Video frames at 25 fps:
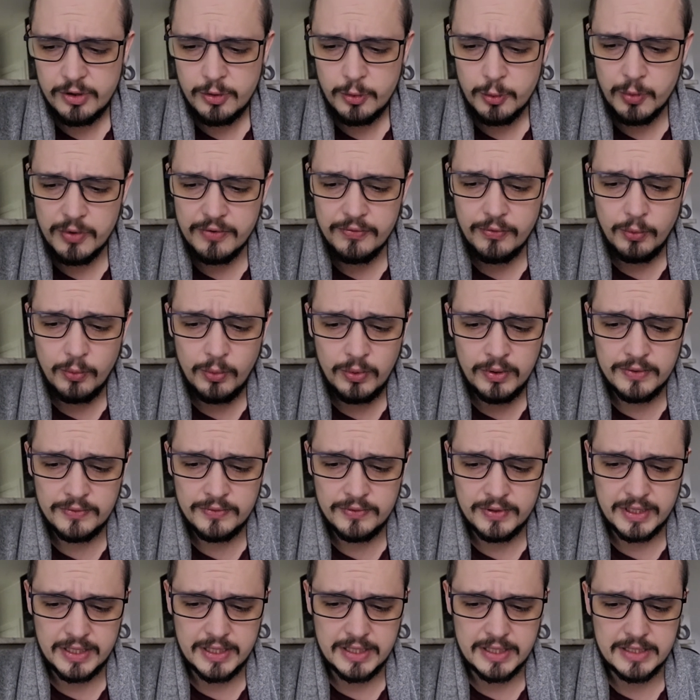With all of
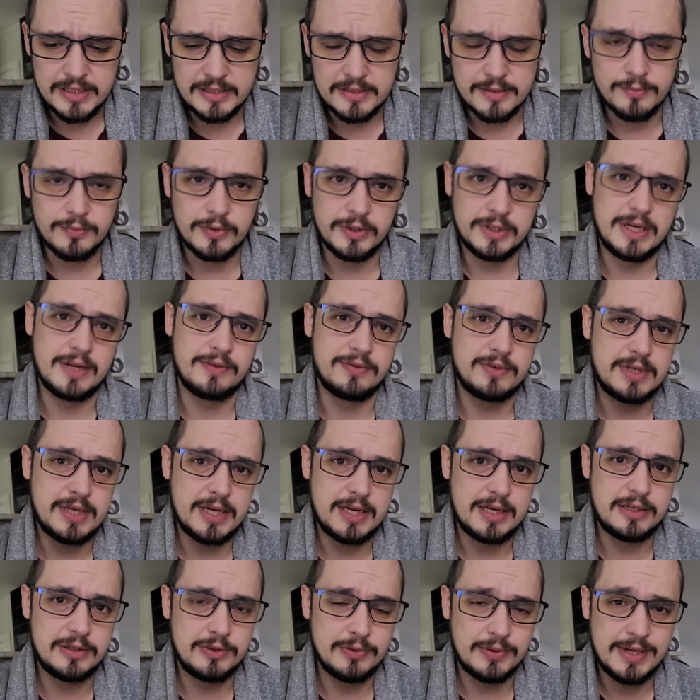these, and what you have to
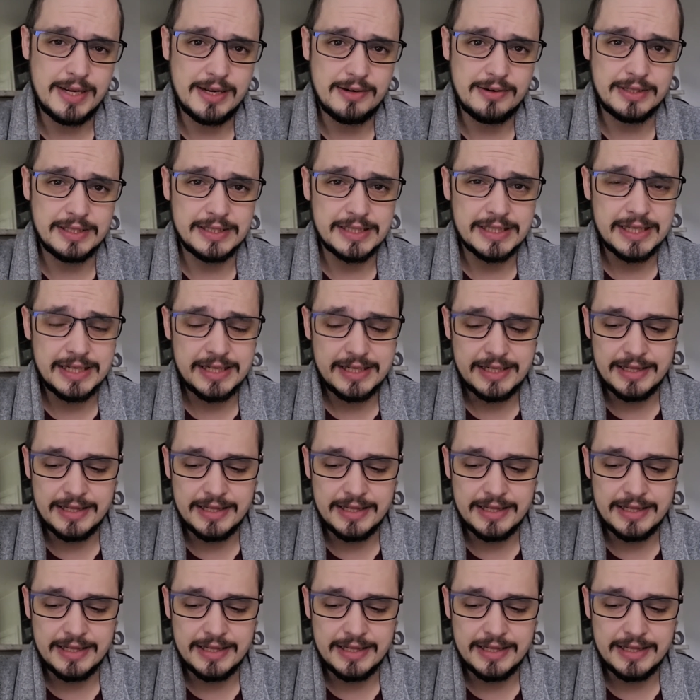take into account is